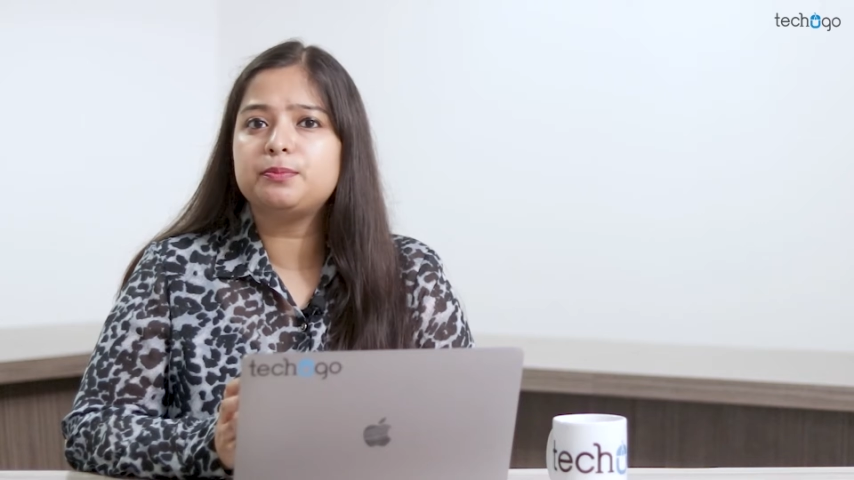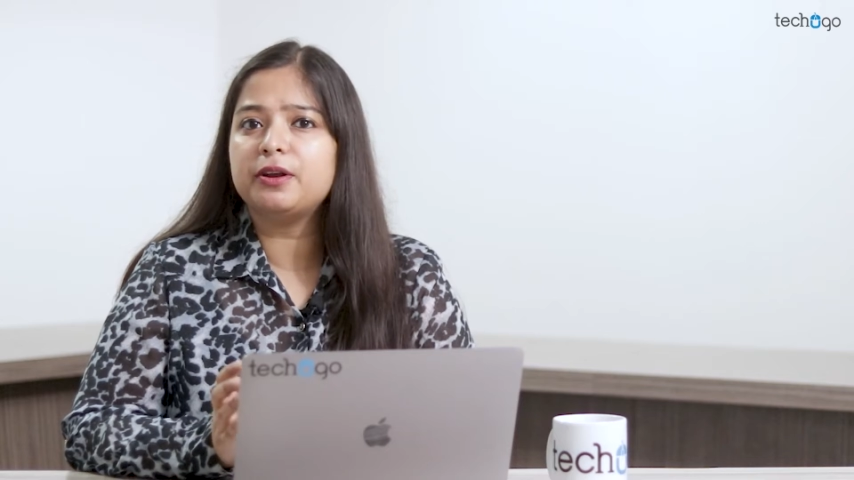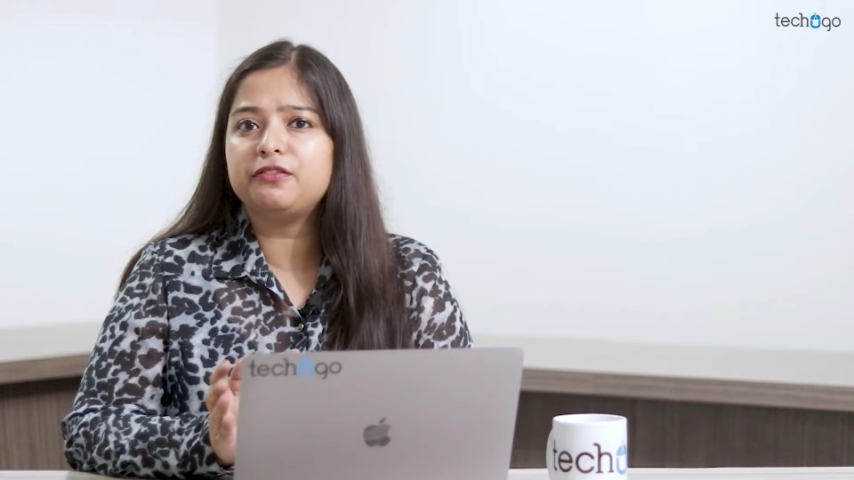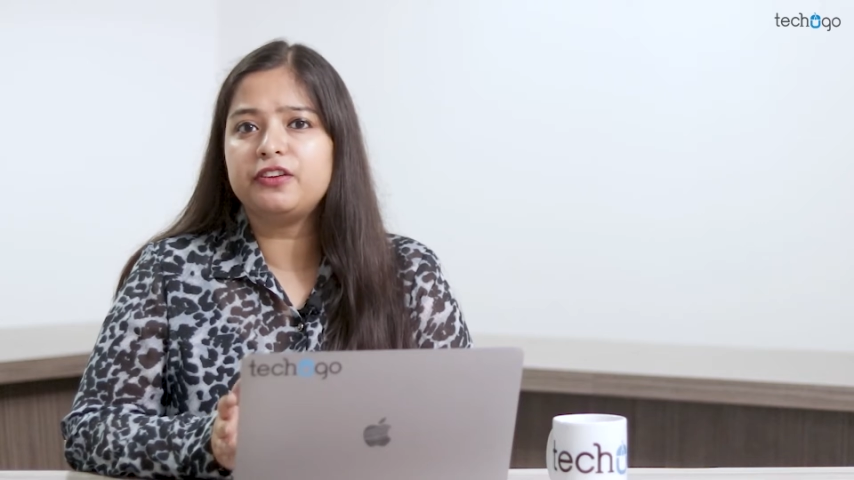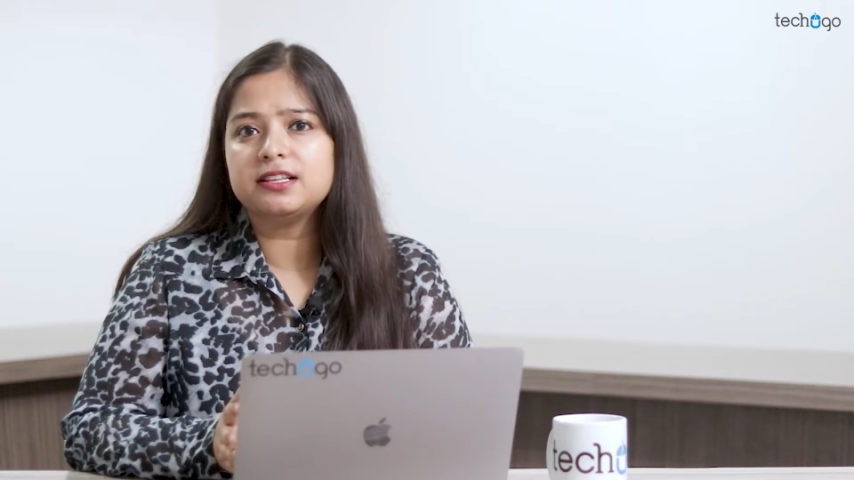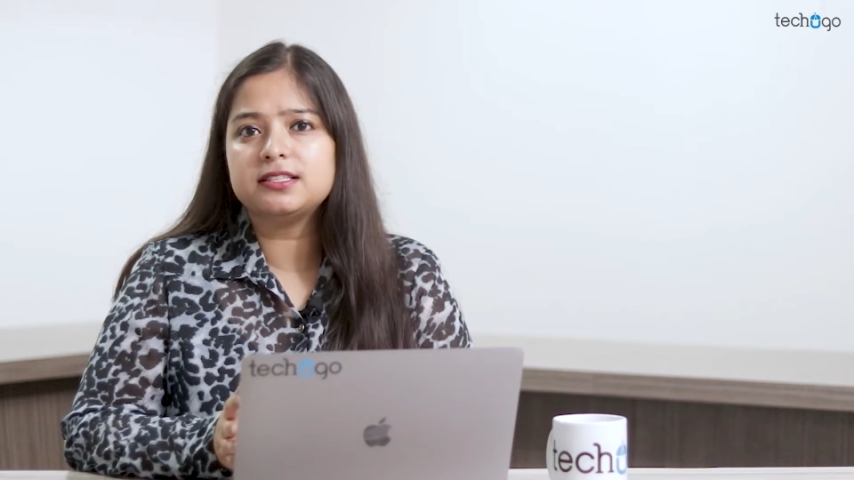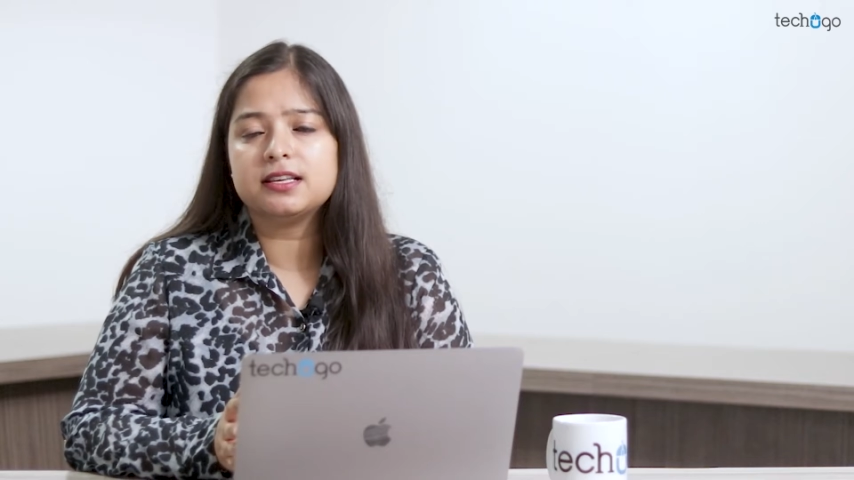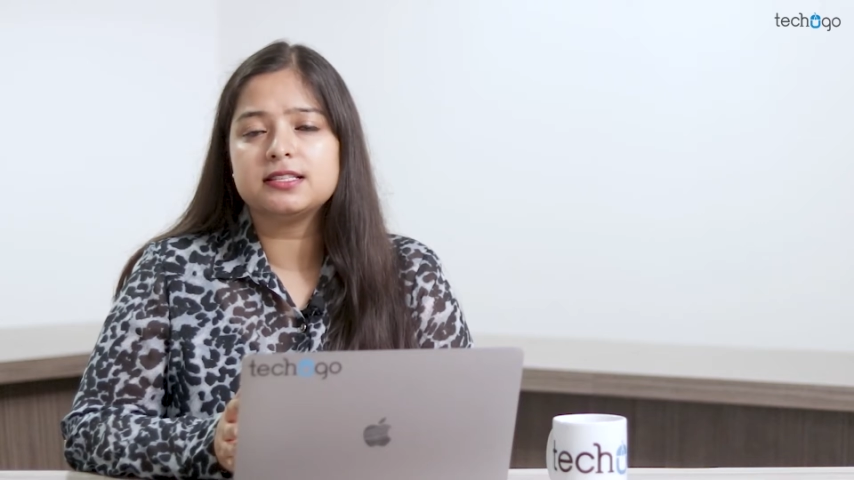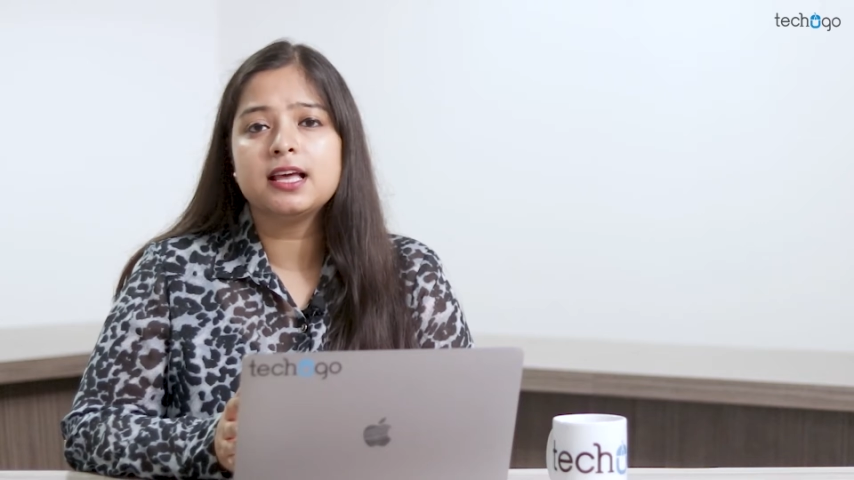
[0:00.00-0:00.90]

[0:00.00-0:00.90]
preferences,